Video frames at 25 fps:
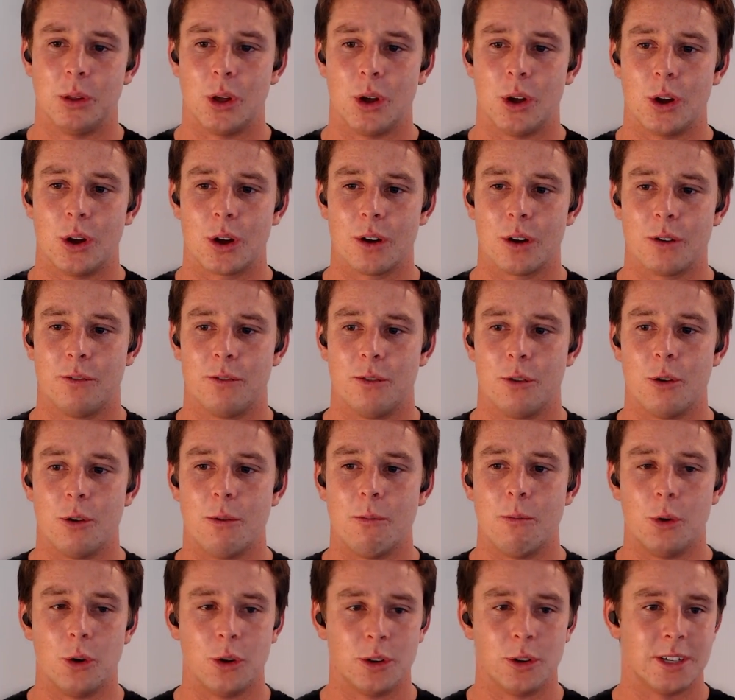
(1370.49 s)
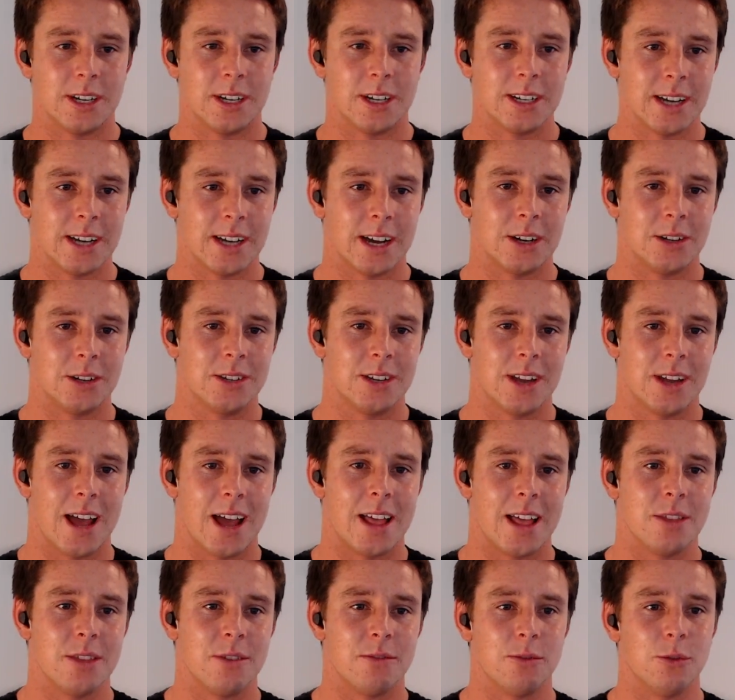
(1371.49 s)
blog for more
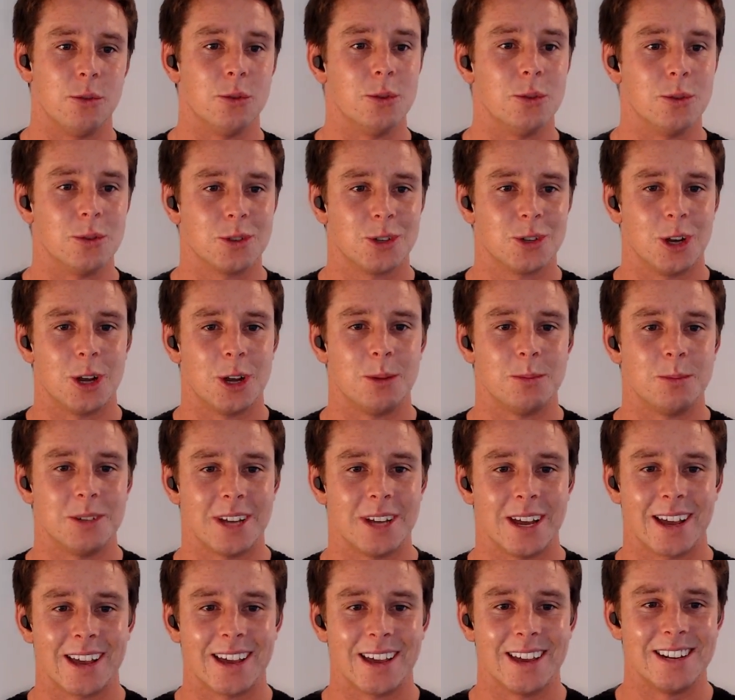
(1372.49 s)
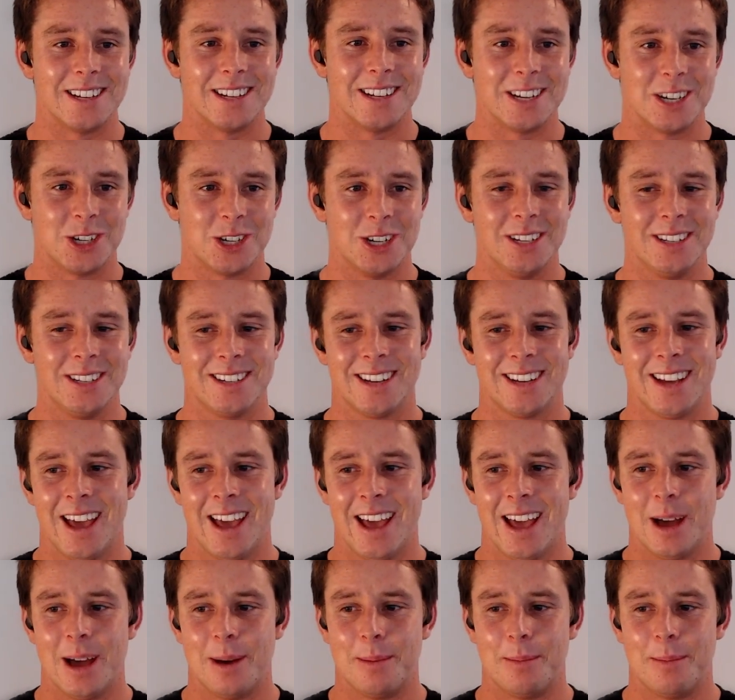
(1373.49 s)
details and the full terms and conditions.